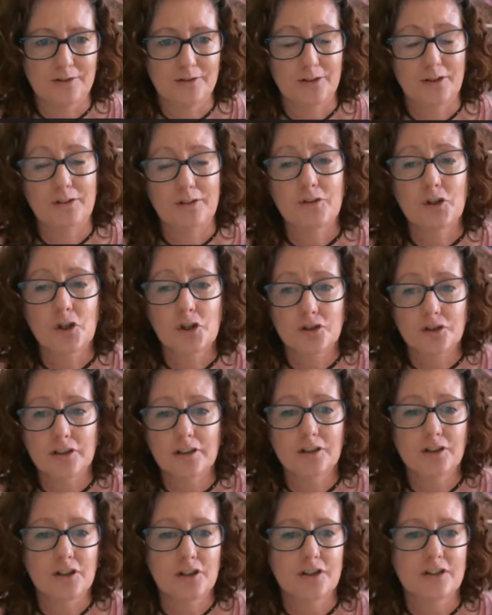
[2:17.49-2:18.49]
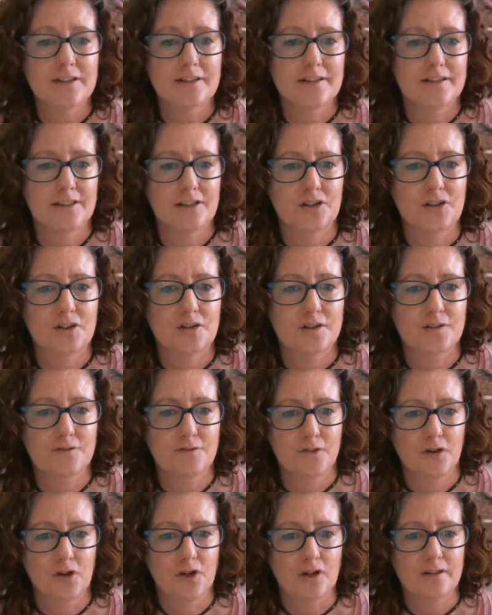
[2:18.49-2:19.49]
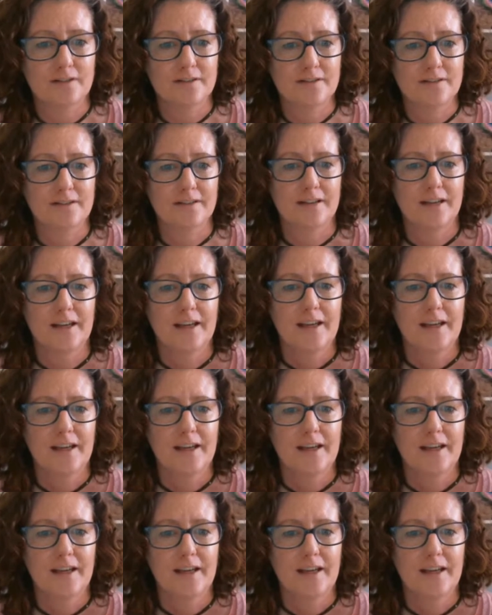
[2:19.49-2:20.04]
So you've got to learn your stitches first.